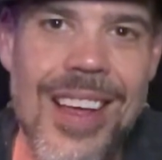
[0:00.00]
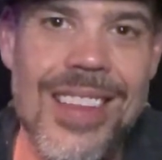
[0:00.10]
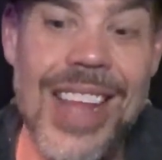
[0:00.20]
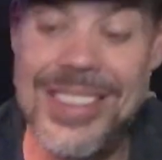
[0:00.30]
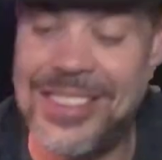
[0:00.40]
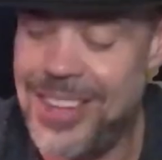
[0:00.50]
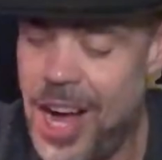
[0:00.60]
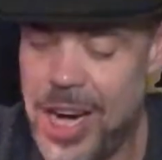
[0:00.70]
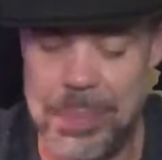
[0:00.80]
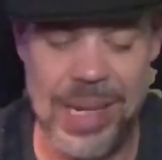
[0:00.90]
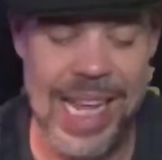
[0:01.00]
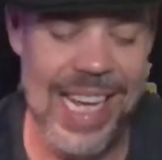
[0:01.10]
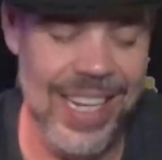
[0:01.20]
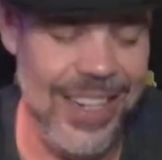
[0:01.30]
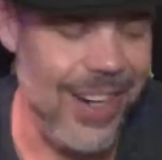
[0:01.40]
Let's talk
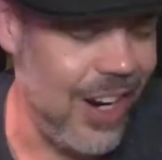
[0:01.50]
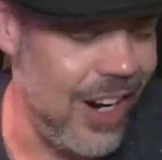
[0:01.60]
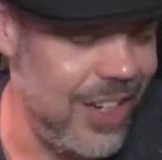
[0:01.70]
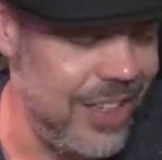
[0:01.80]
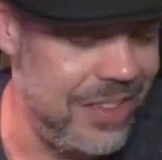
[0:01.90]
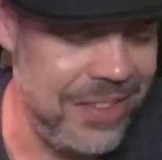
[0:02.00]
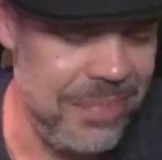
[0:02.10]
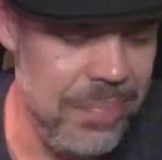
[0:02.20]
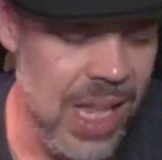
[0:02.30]
playing cards.